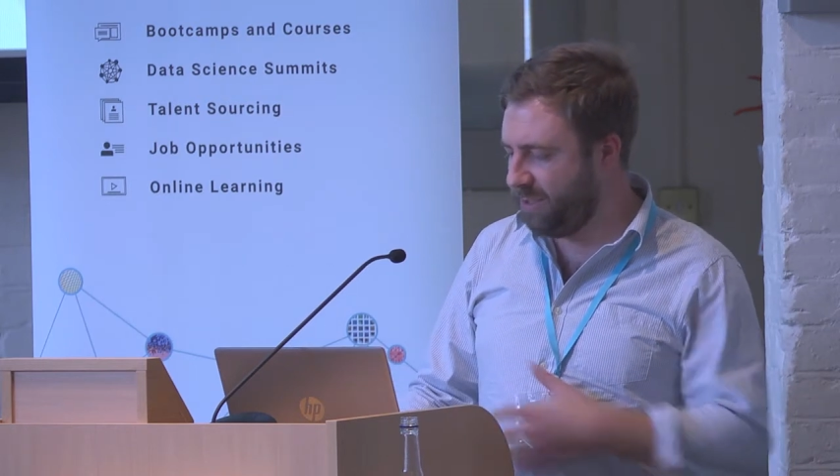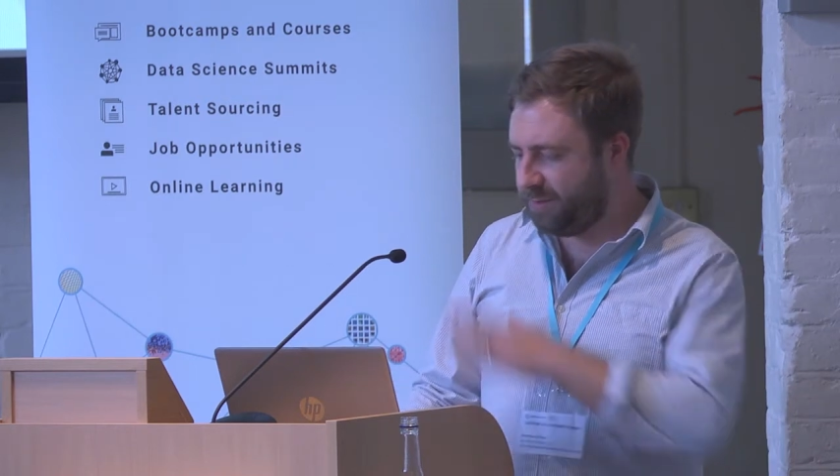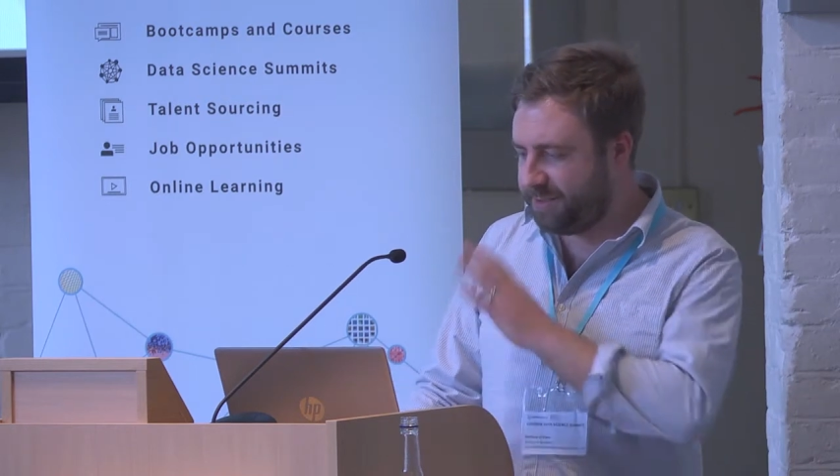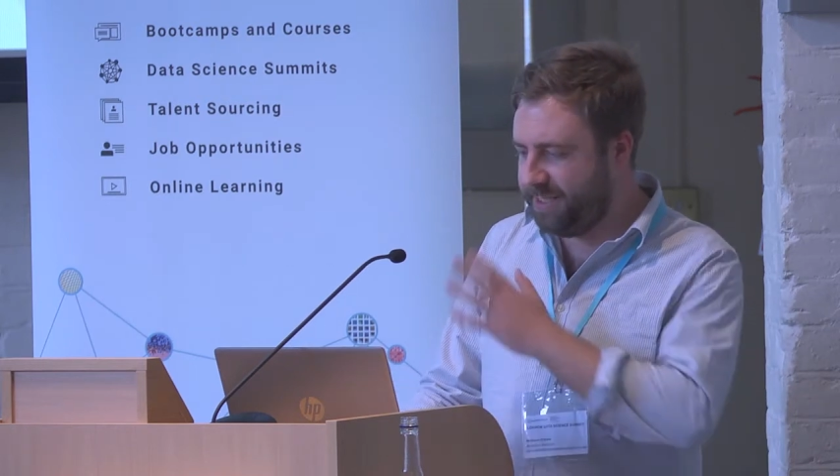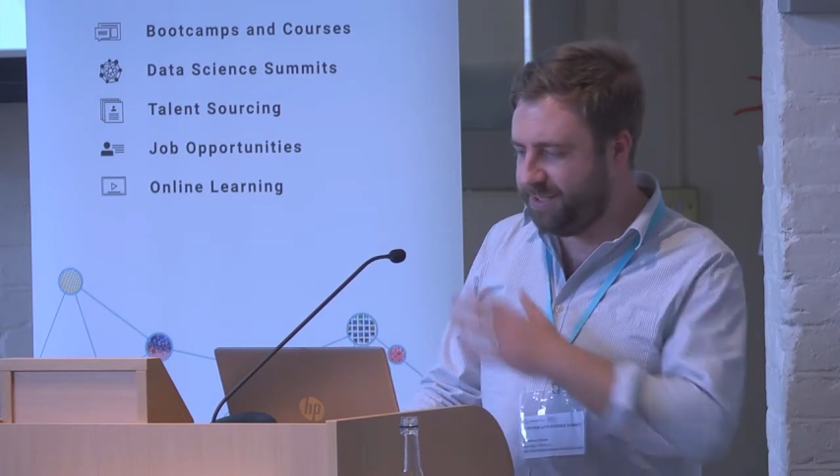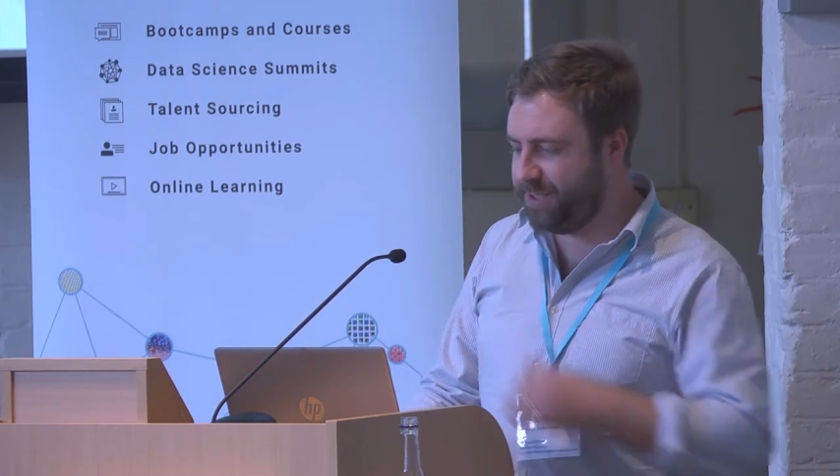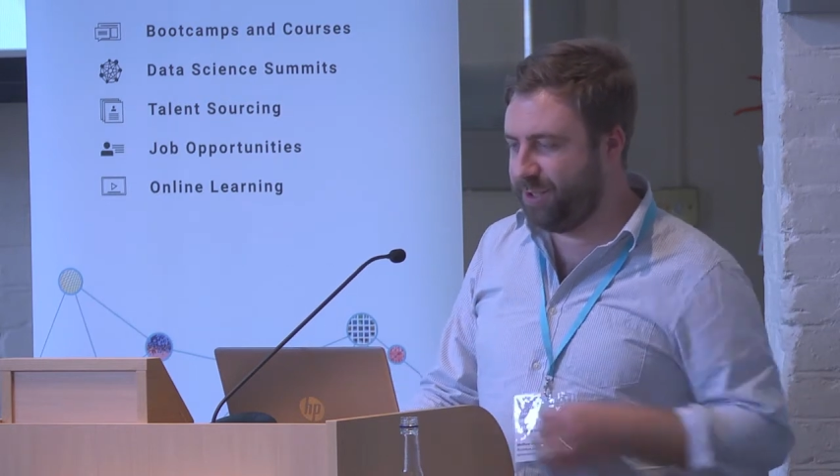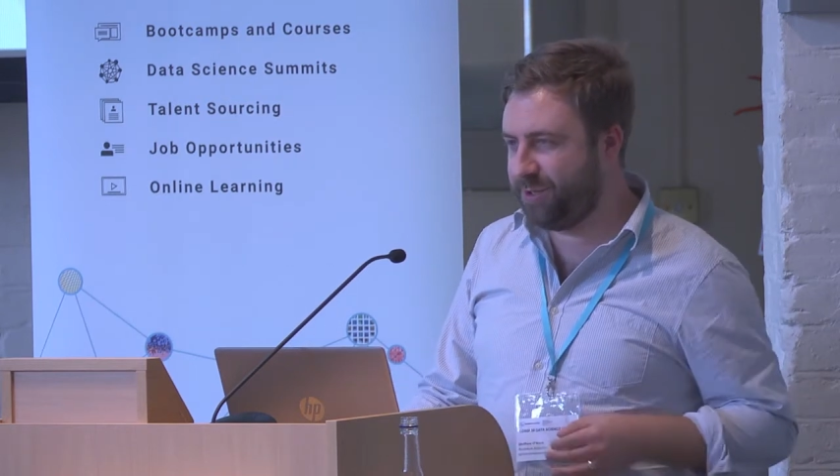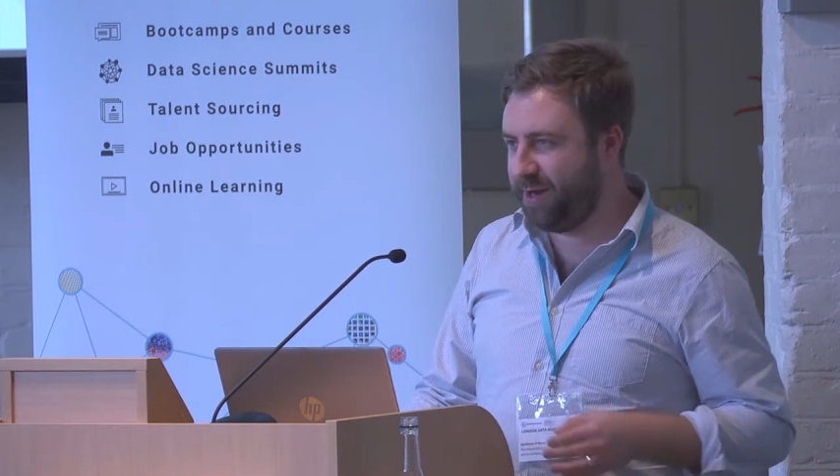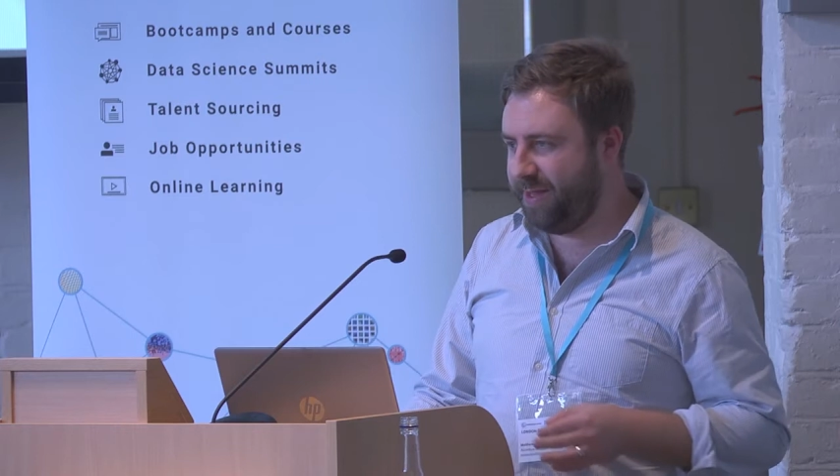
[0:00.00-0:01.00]
So lots of things you
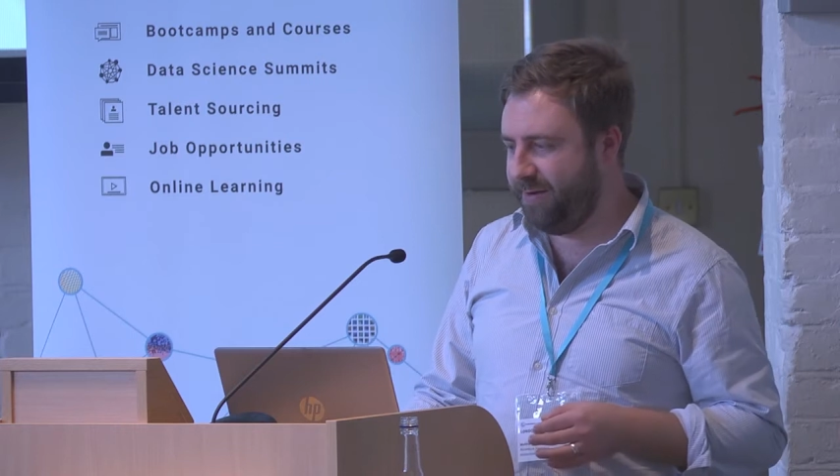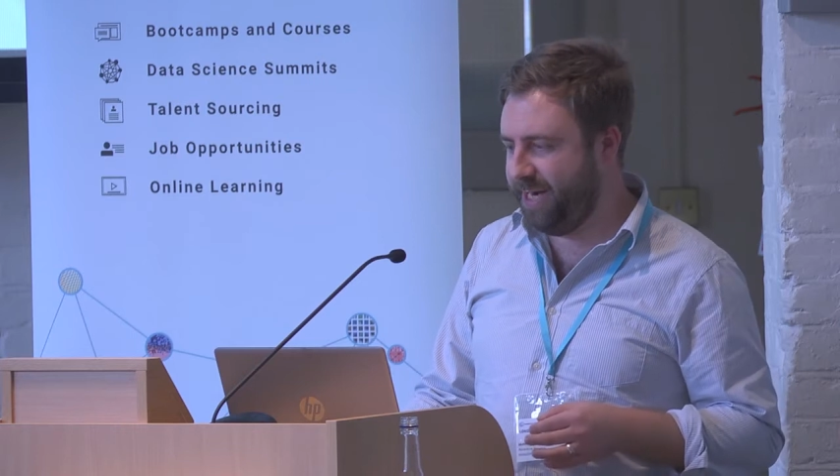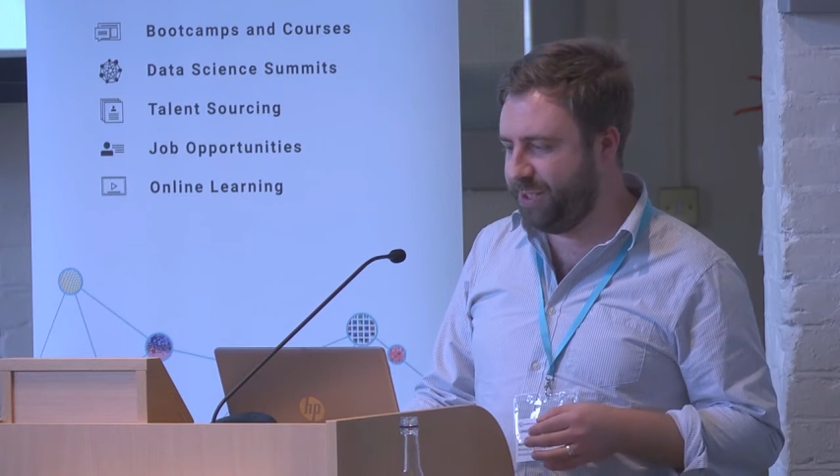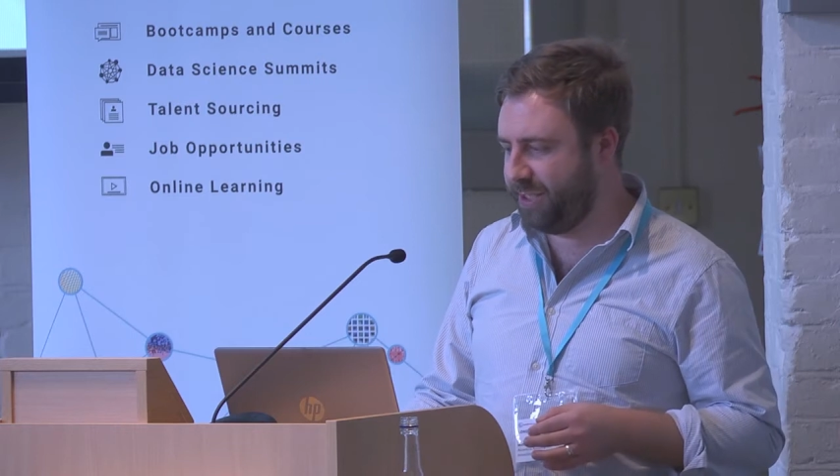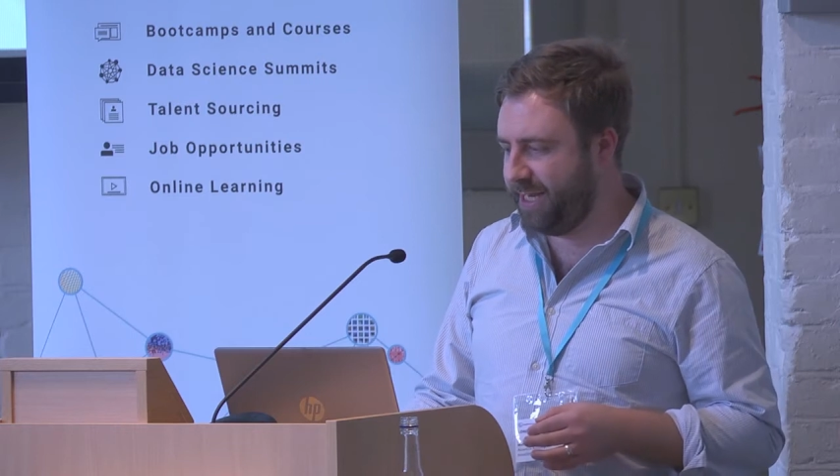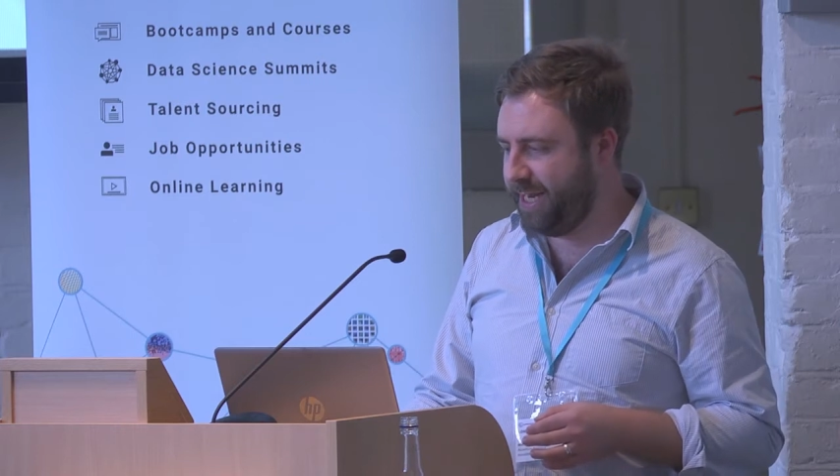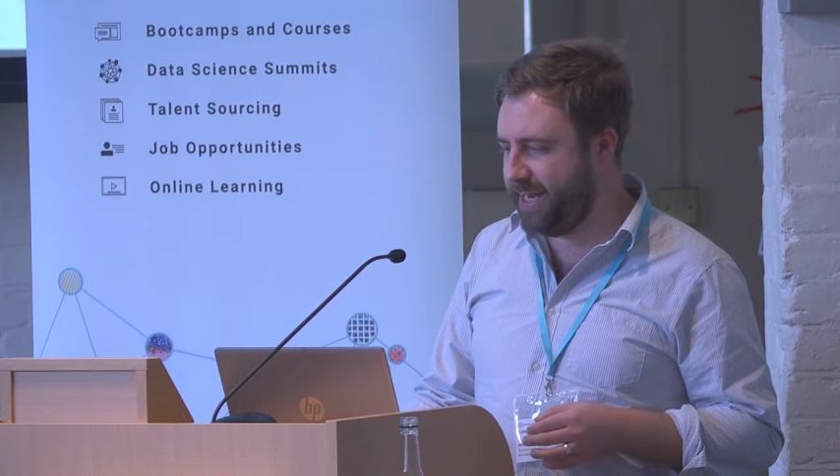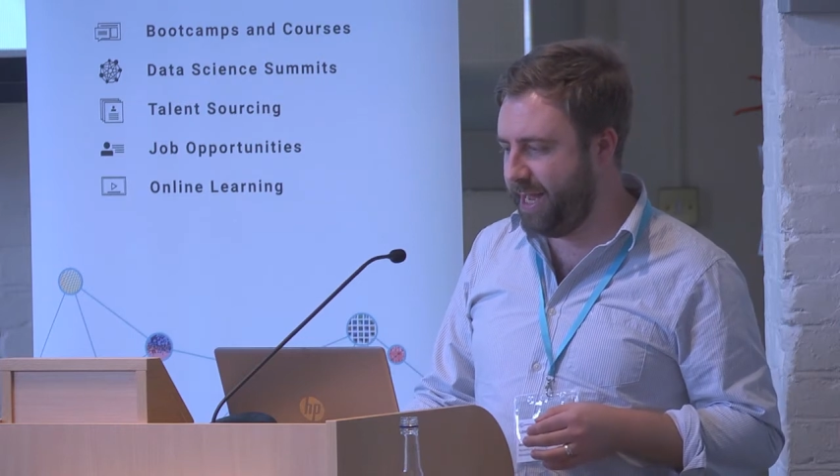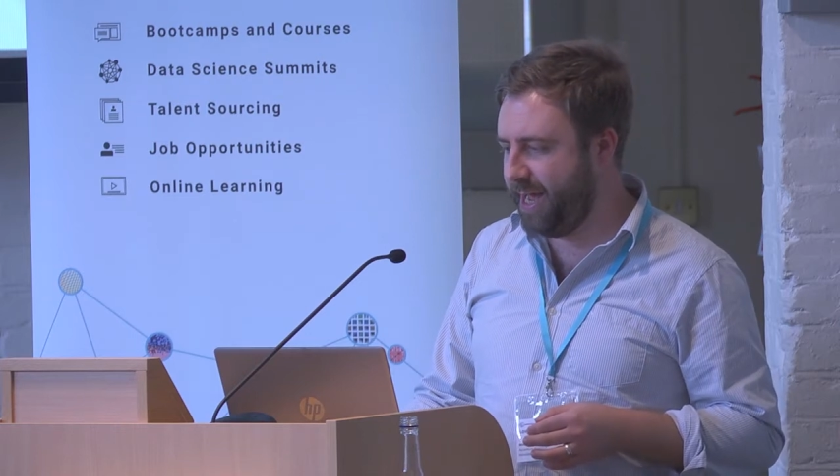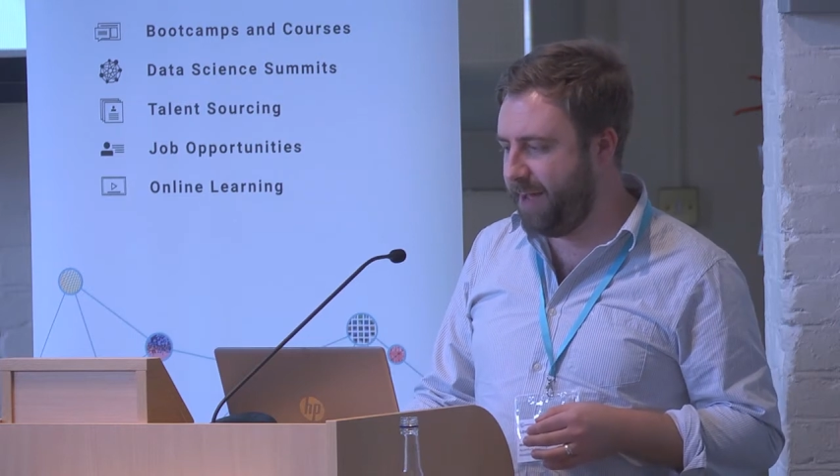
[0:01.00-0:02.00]
can try there initially.